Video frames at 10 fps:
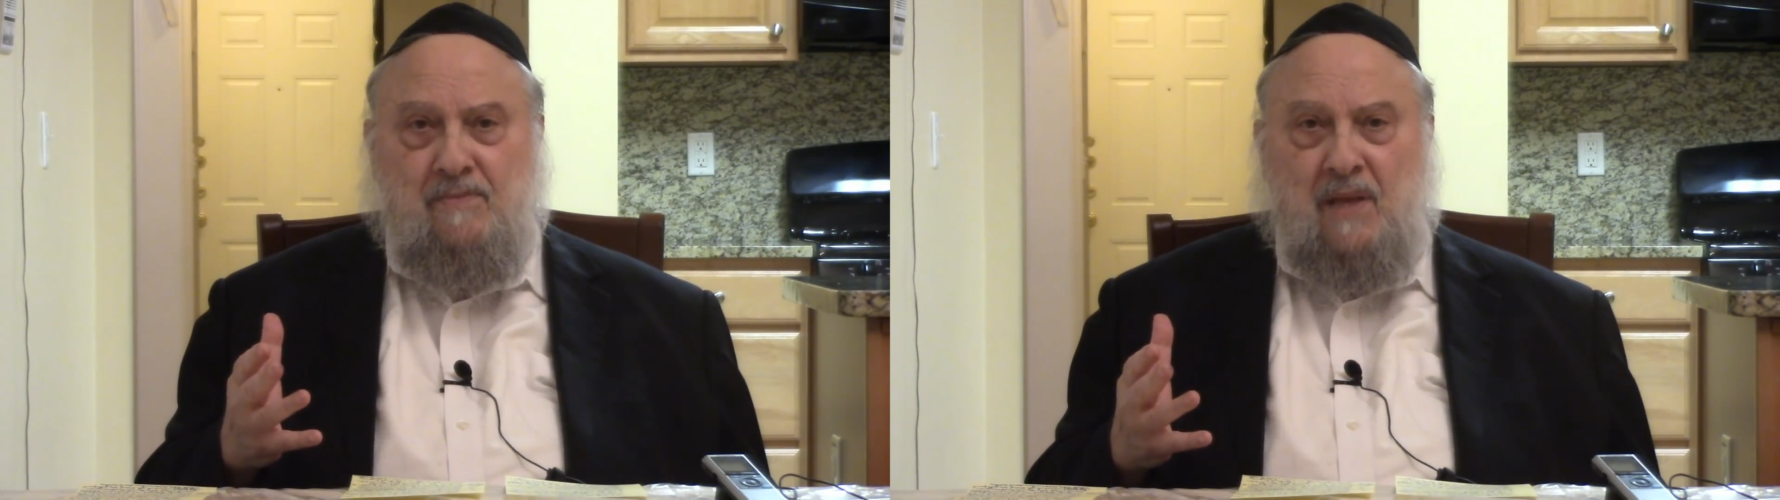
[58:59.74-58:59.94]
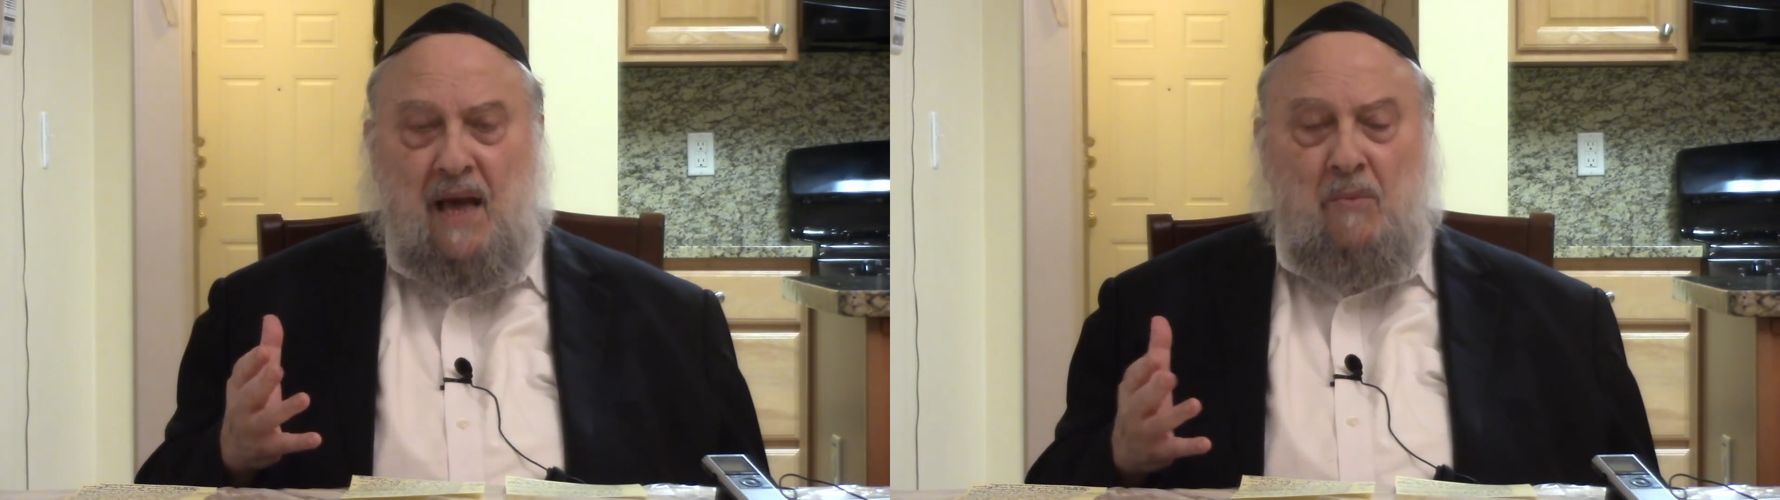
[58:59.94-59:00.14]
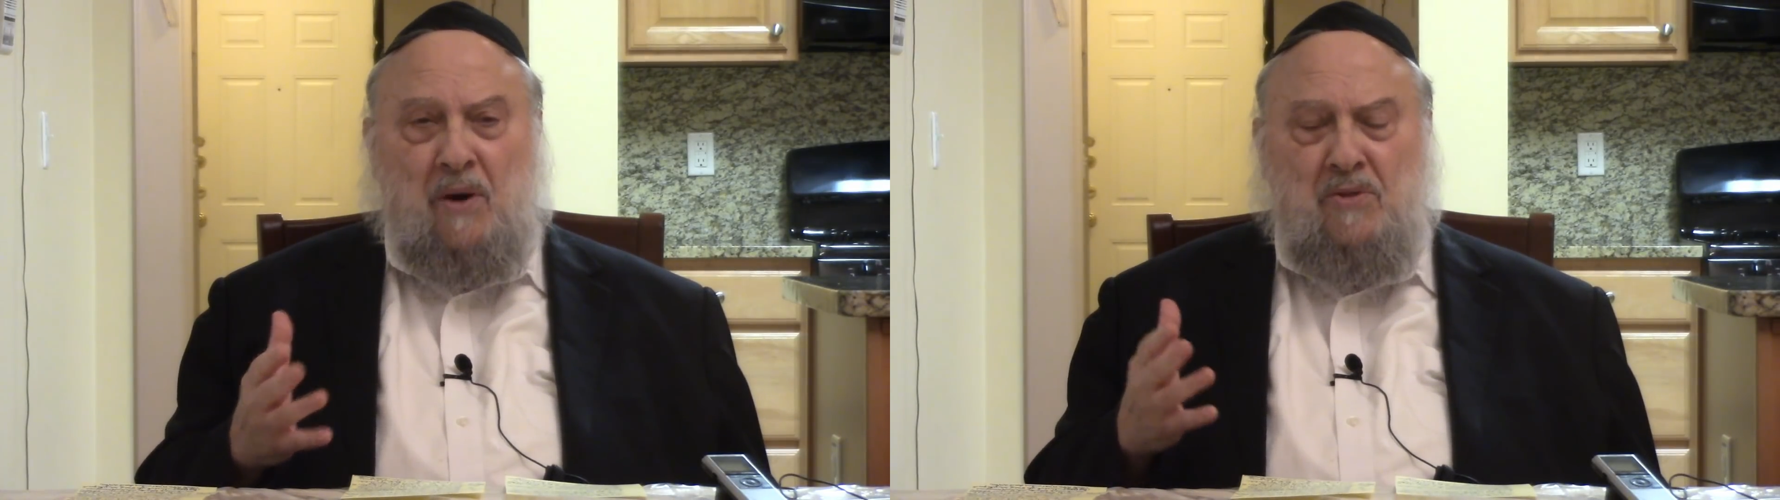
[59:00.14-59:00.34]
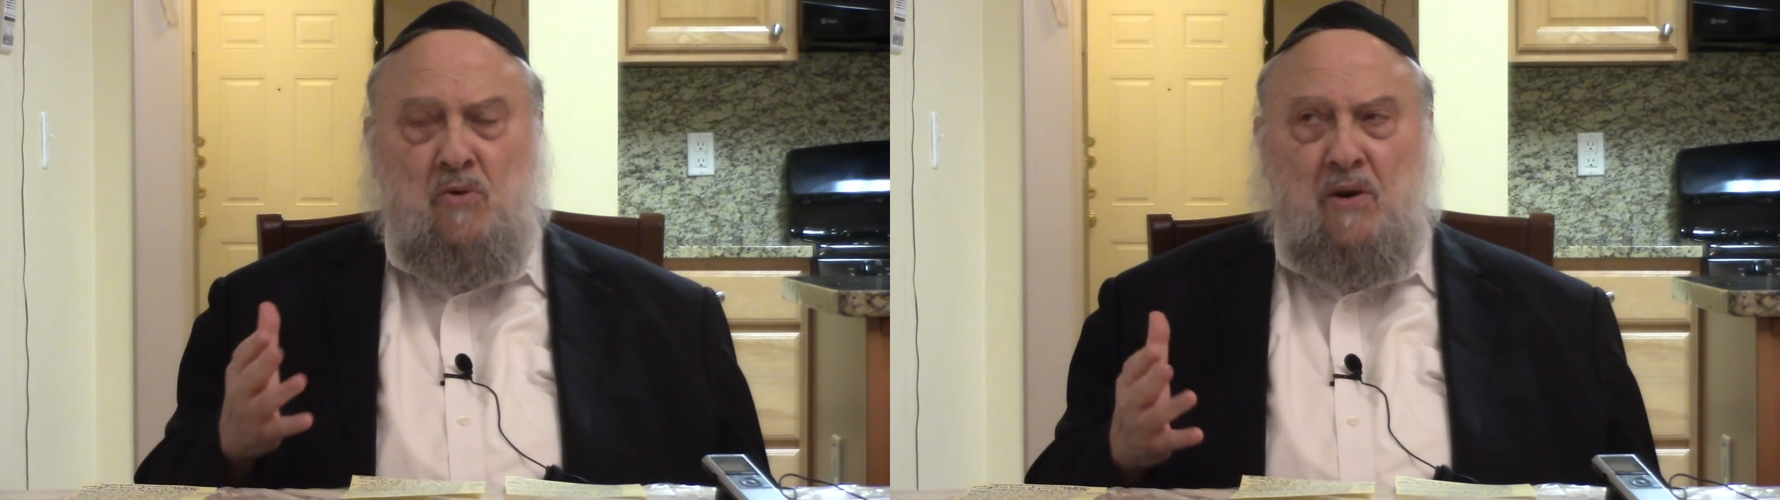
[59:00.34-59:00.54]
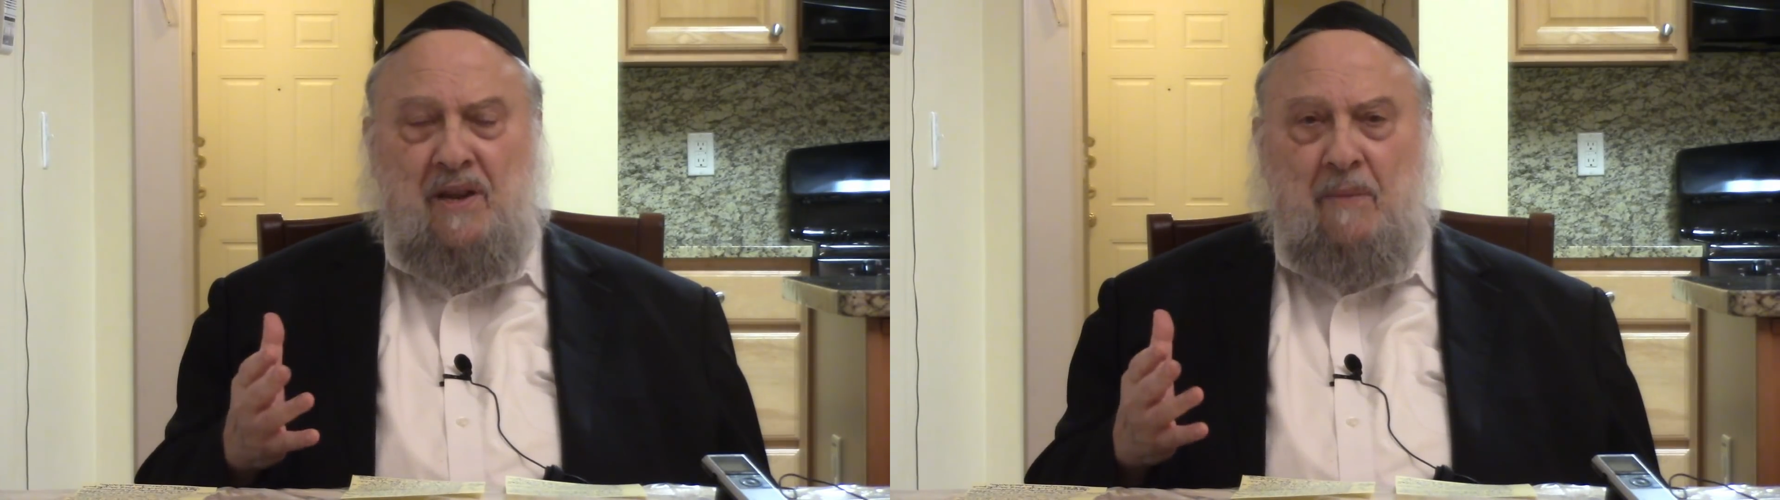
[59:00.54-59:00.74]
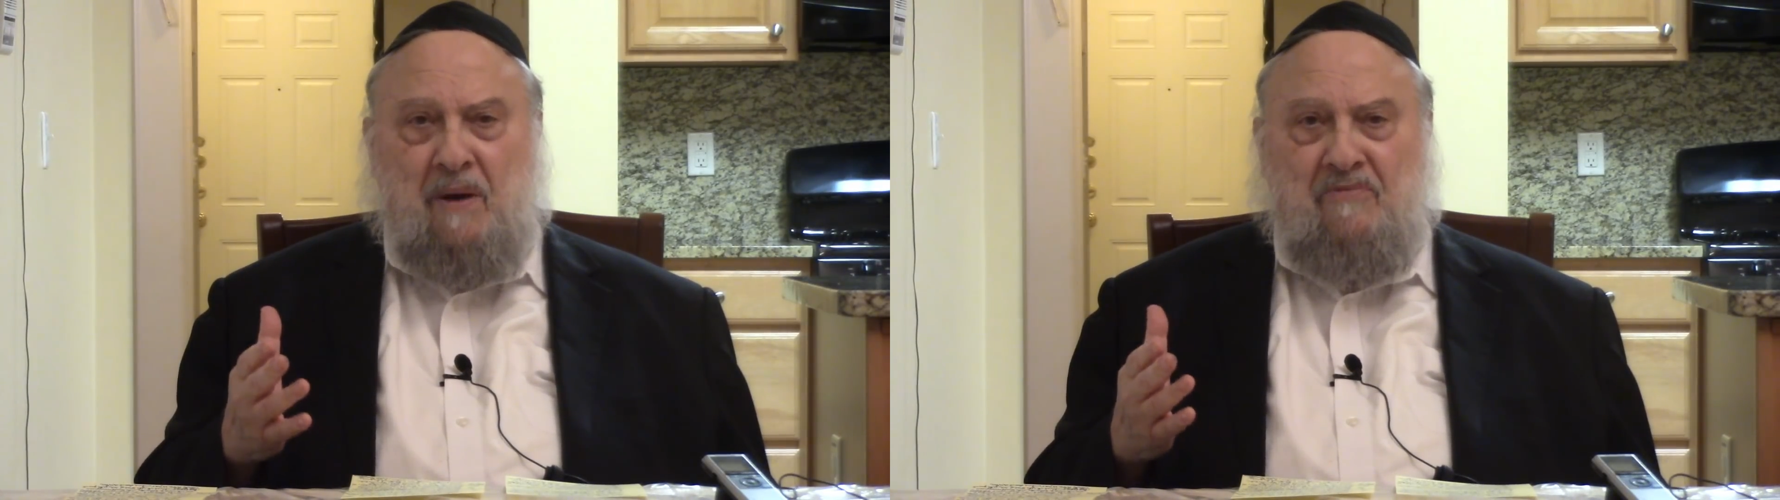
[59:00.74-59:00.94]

And we're not talking about